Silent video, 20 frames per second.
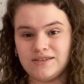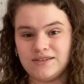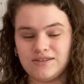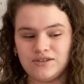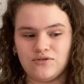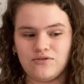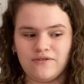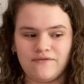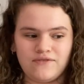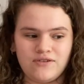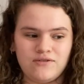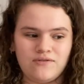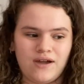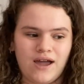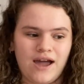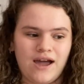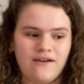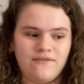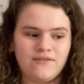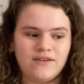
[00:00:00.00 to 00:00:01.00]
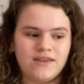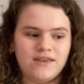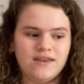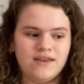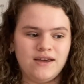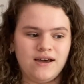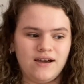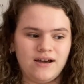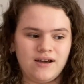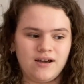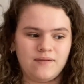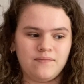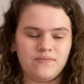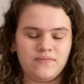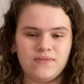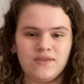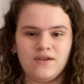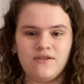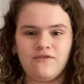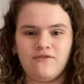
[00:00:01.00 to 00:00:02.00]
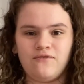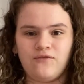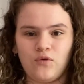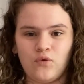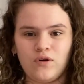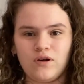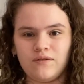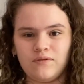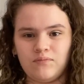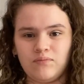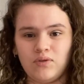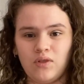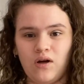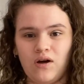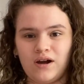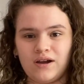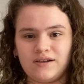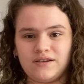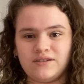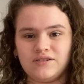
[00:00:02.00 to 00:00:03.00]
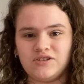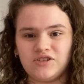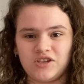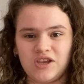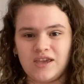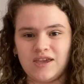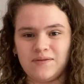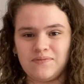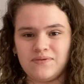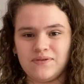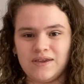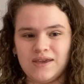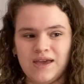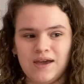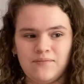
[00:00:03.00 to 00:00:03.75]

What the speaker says: So if you have 4-block shape,